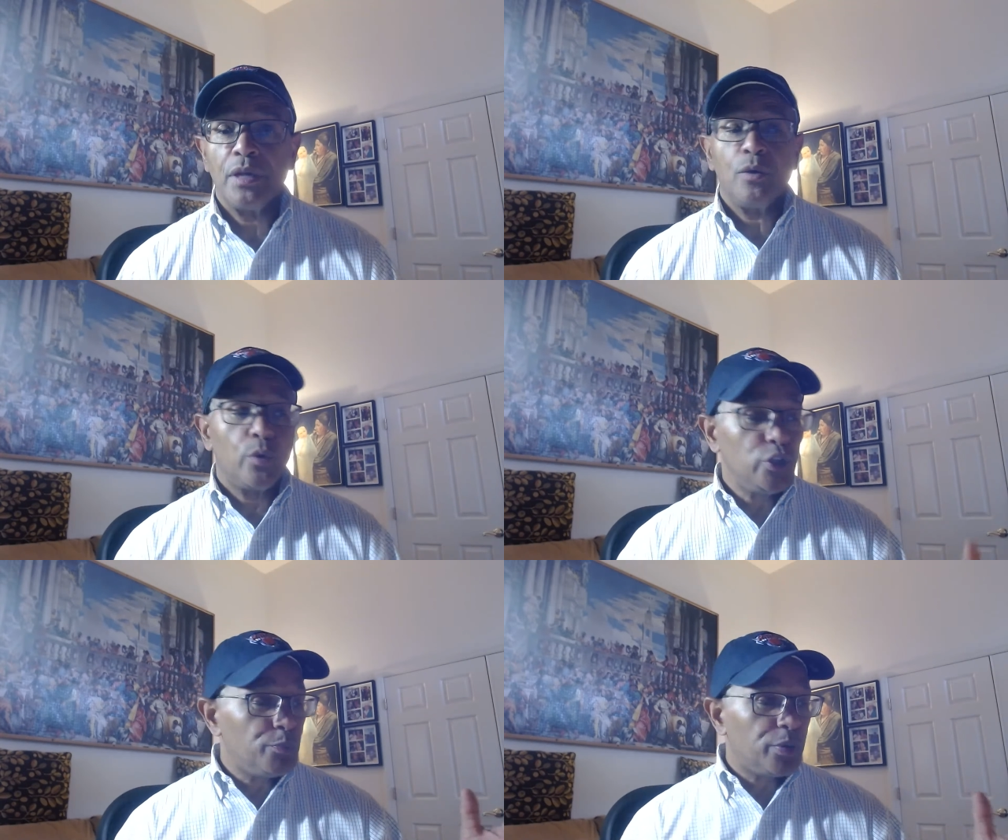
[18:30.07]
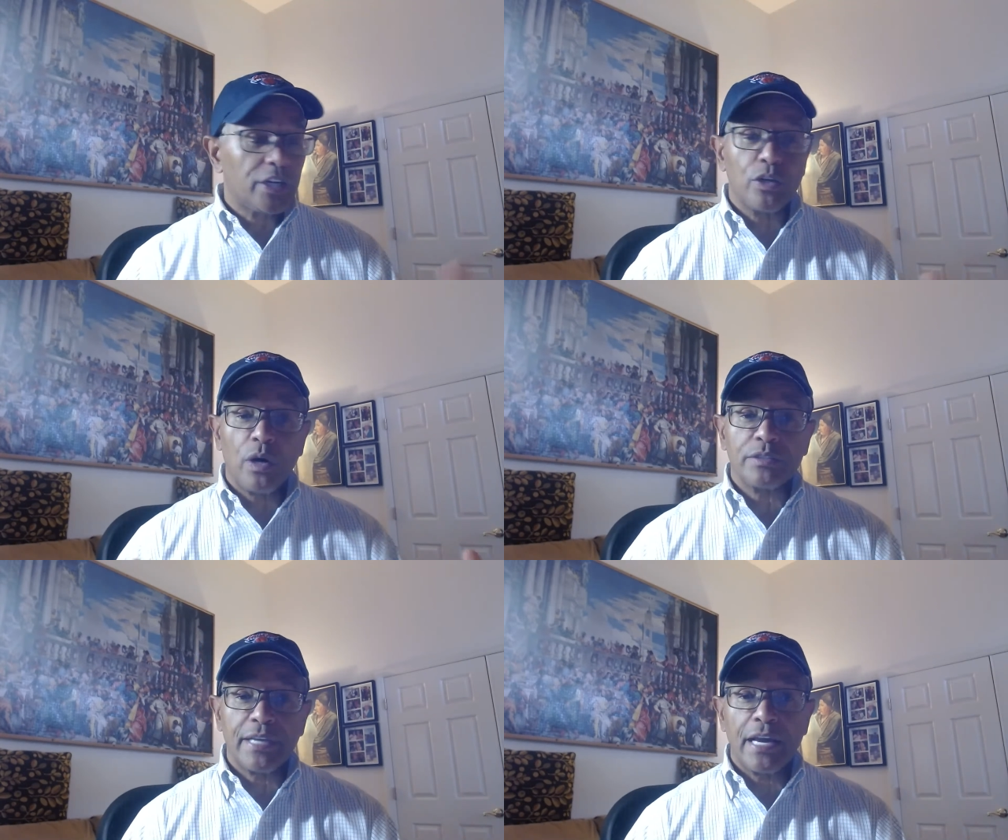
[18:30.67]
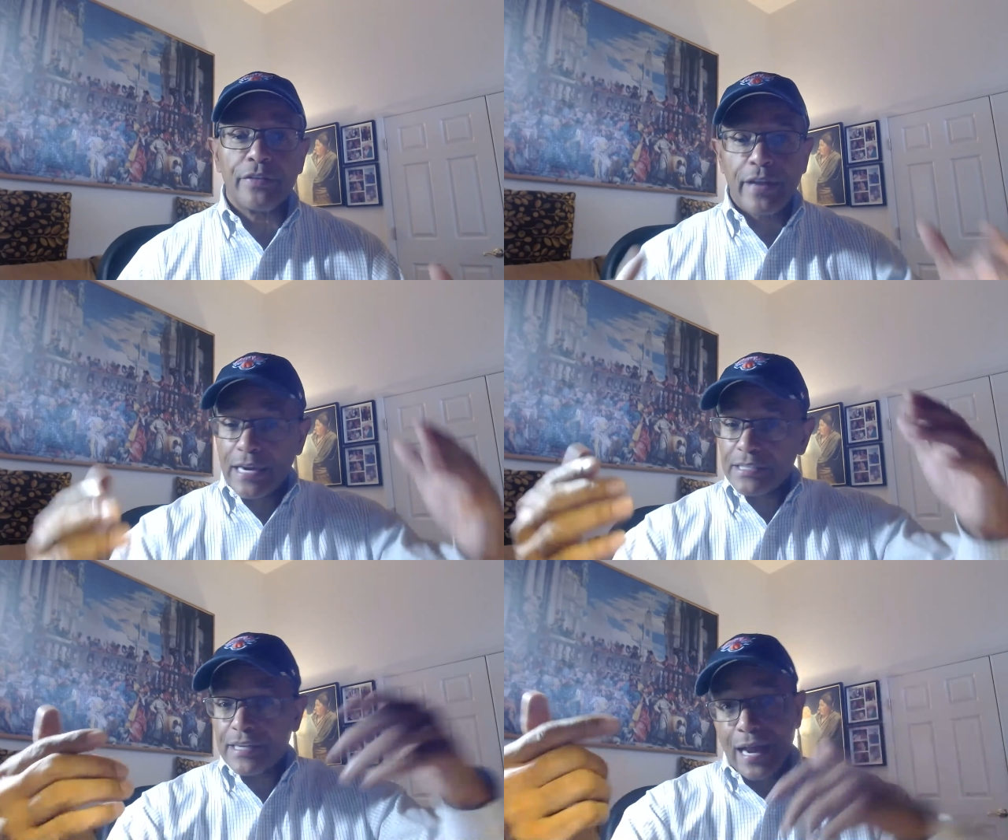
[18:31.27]
When you put it all together, like
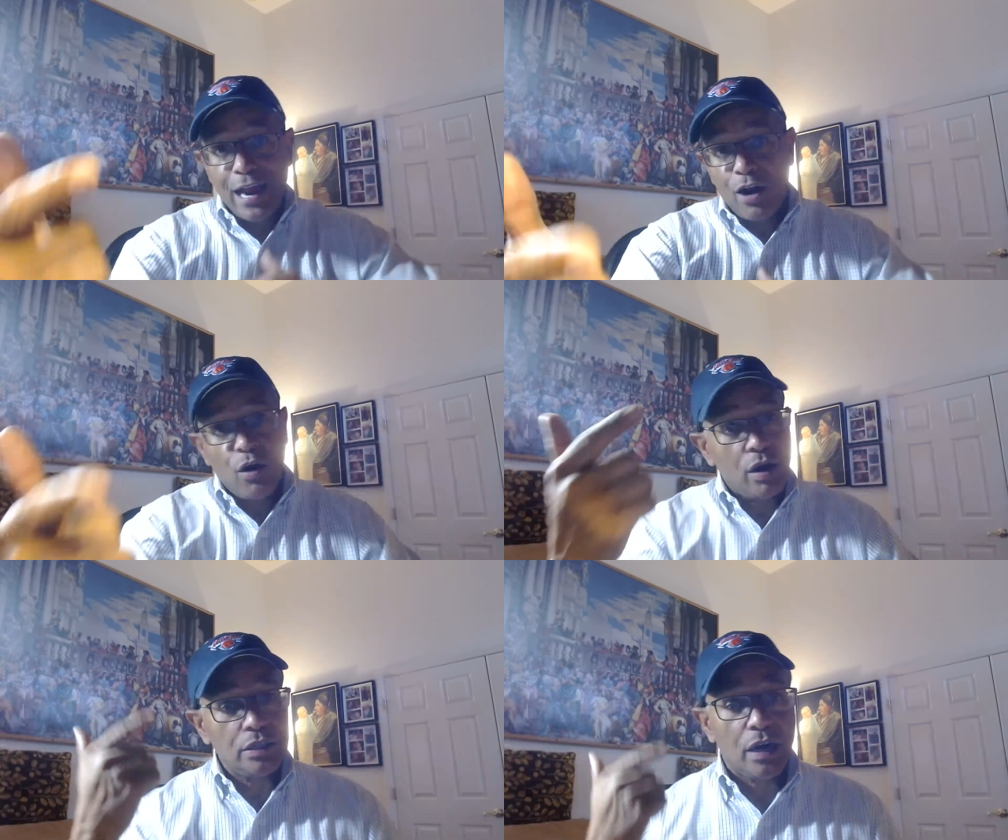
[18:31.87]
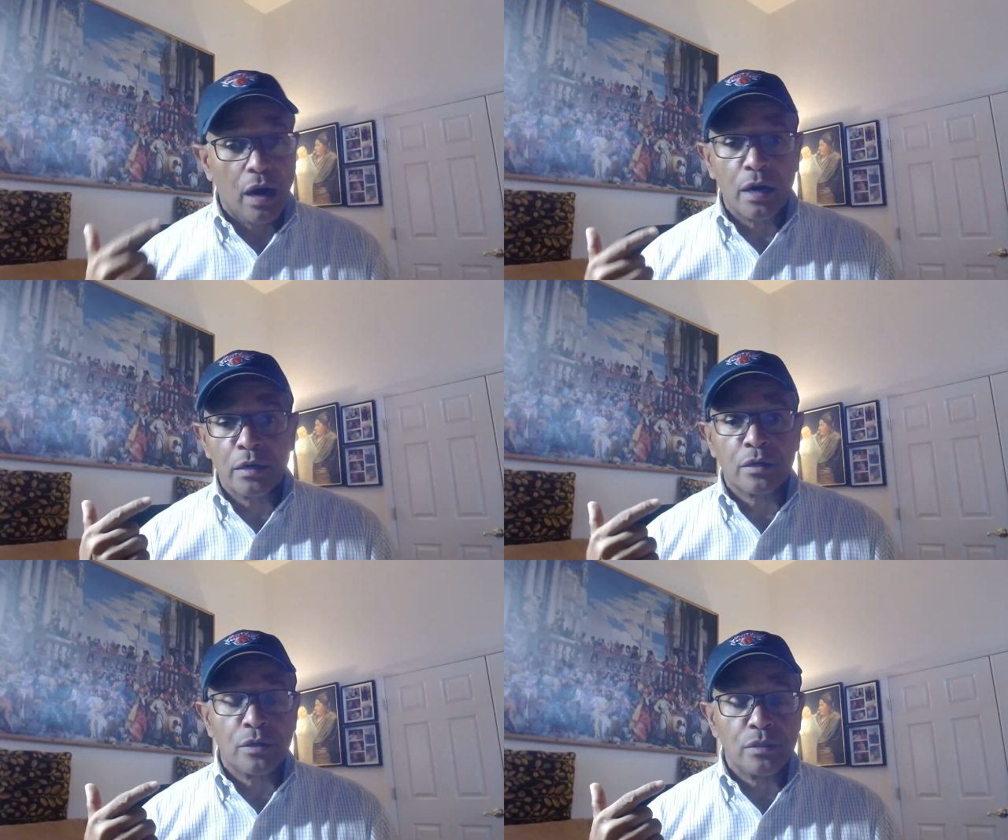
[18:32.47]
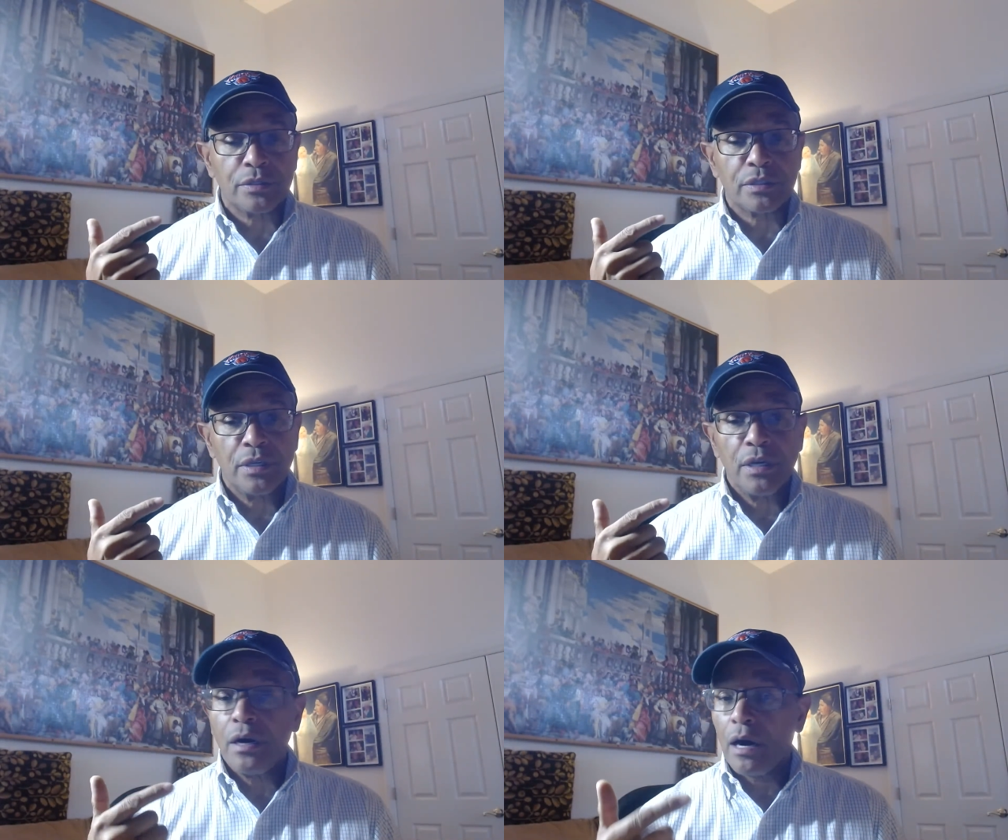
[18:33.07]
I said, I got all the articles
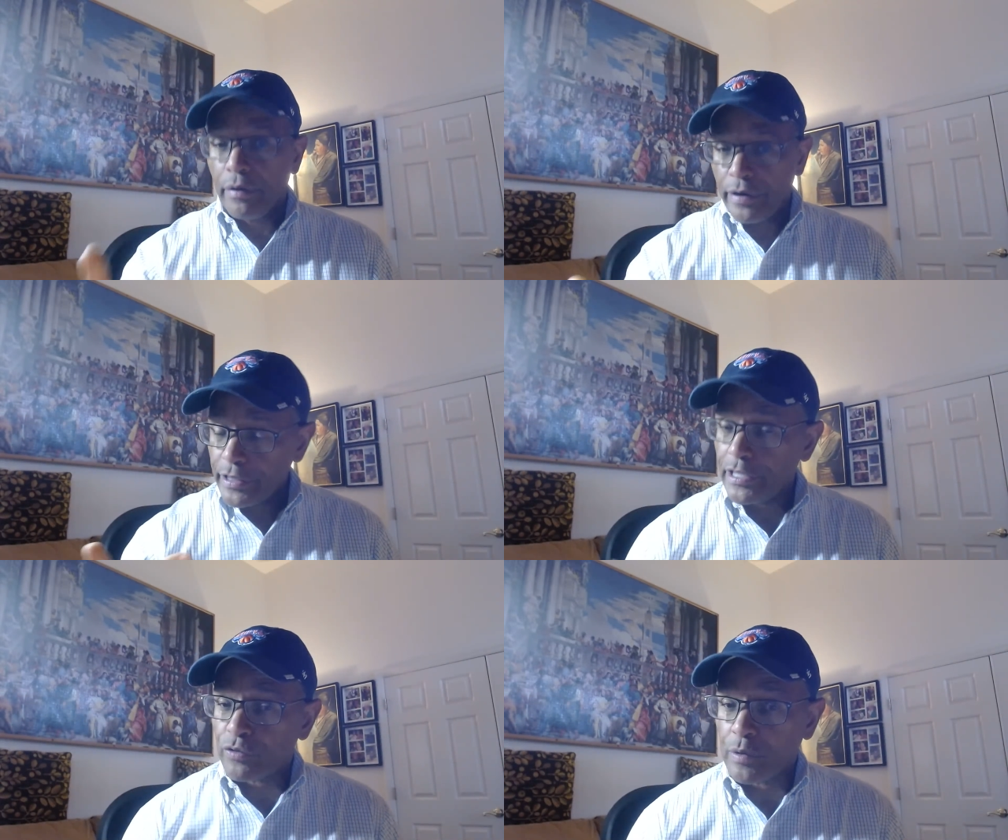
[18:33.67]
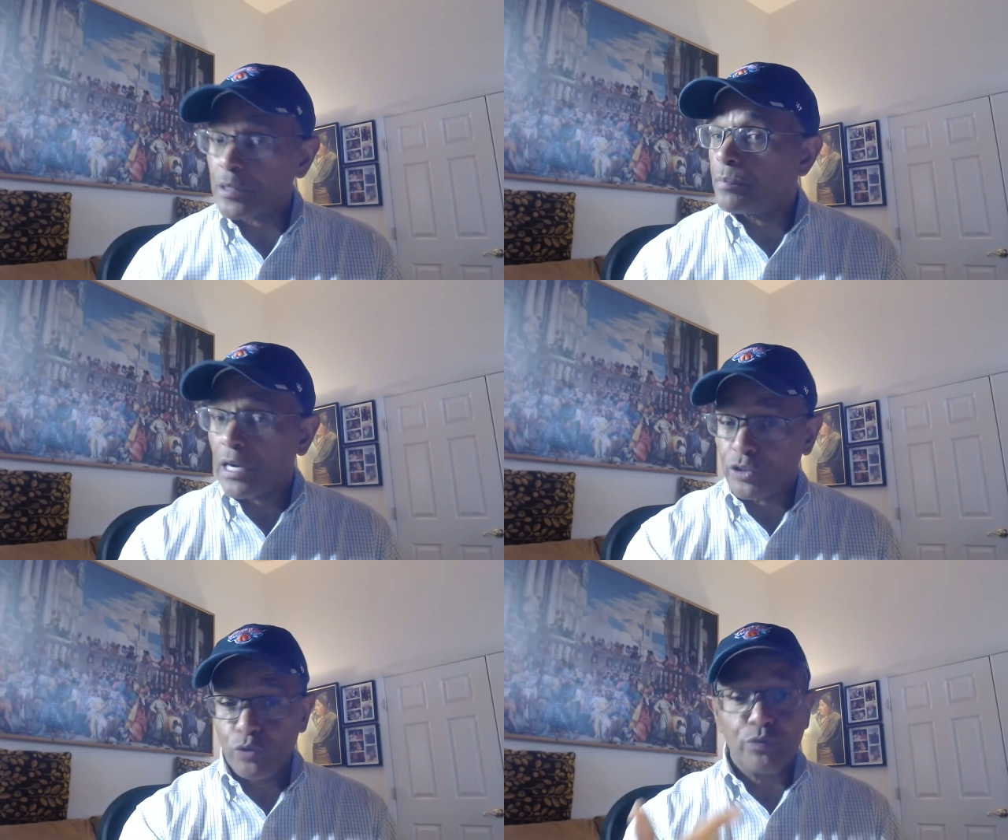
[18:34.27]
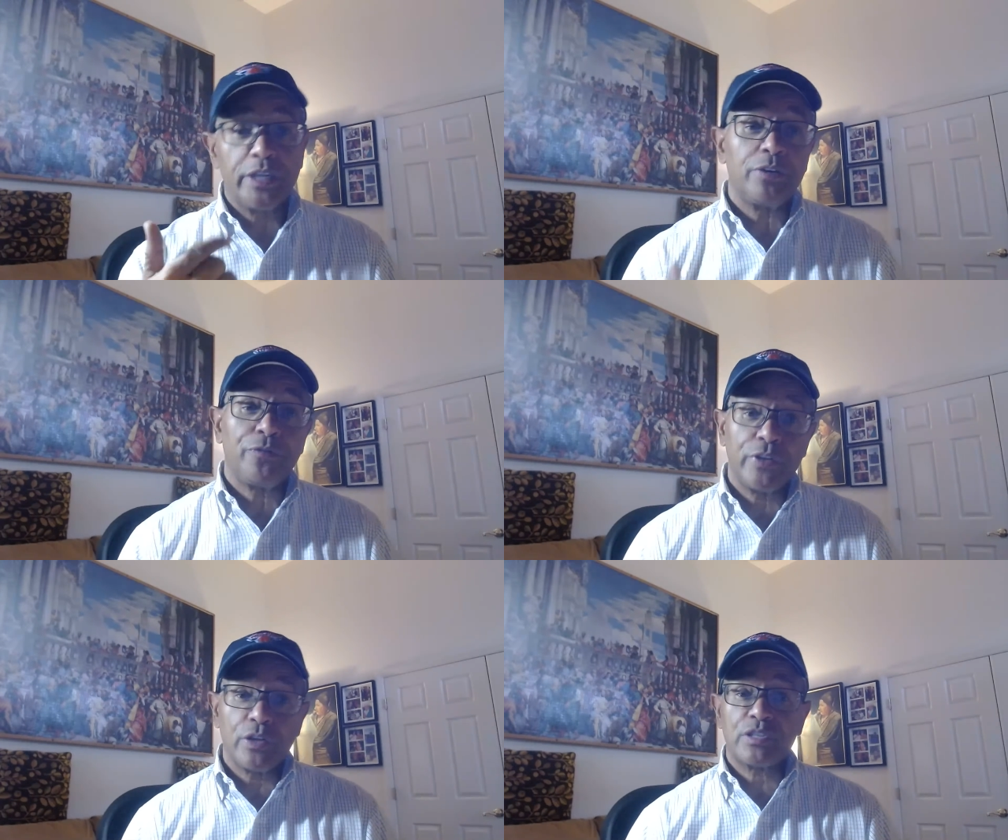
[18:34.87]
are in the description box. You read them
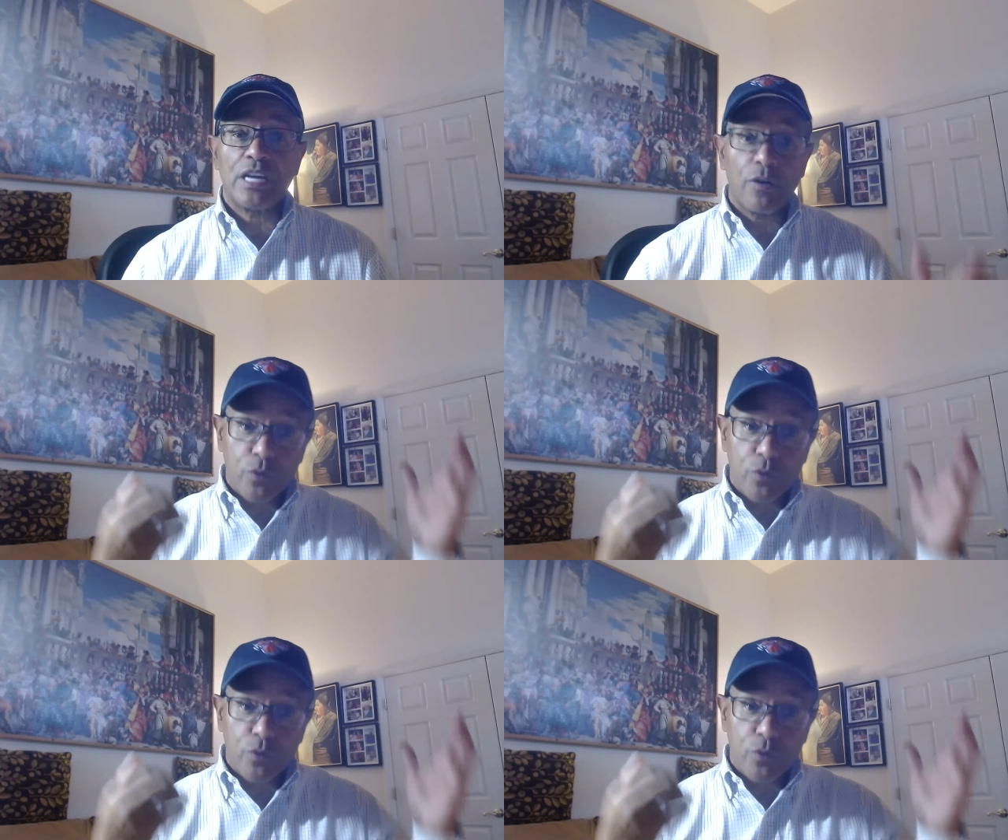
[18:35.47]
for yourself.